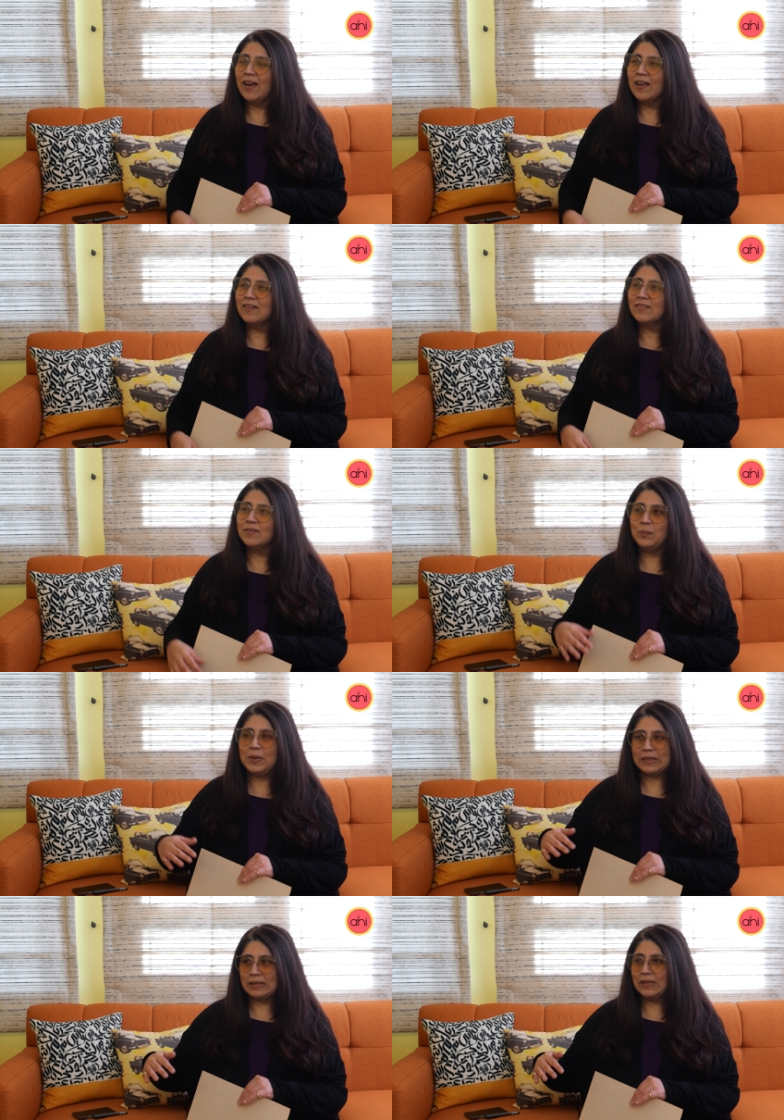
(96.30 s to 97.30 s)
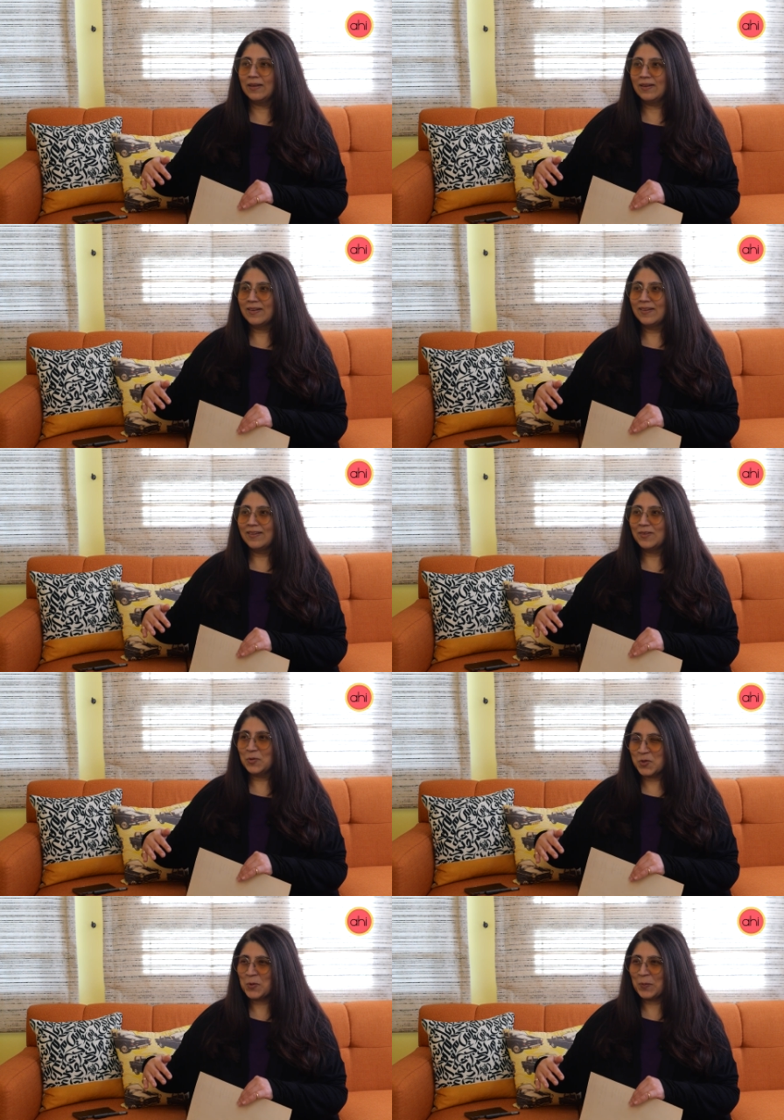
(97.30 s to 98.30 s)
and it's beaten
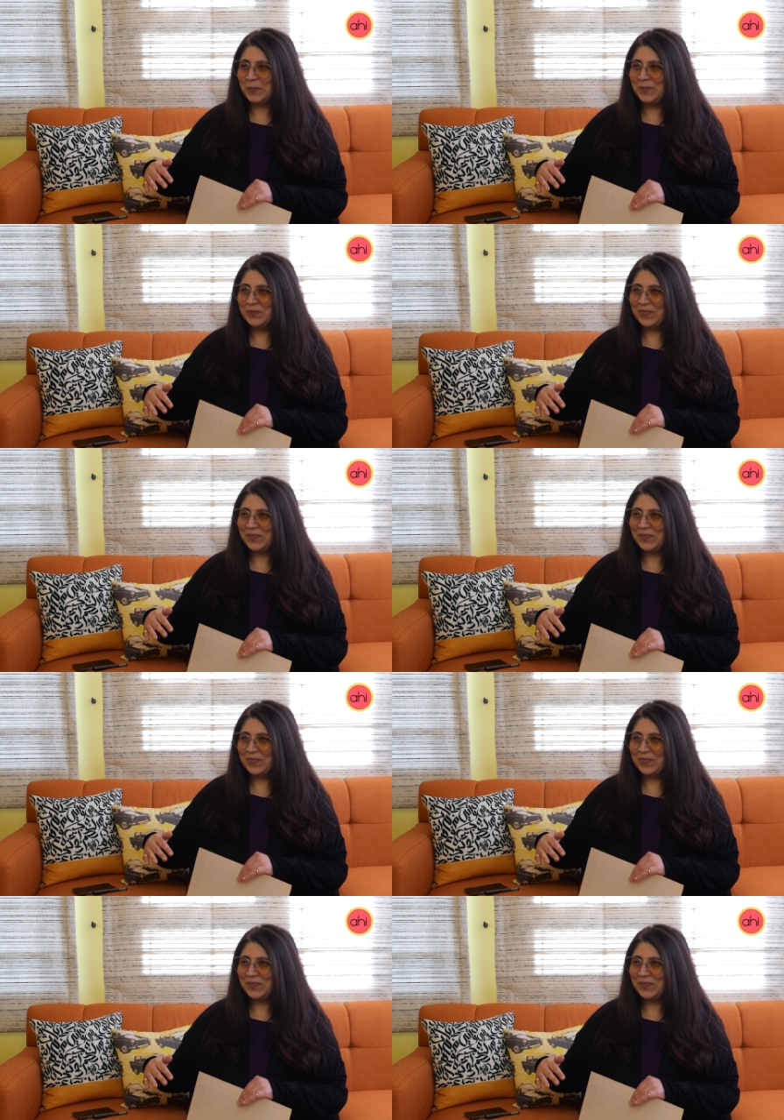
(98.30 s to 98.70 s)
Tujhum.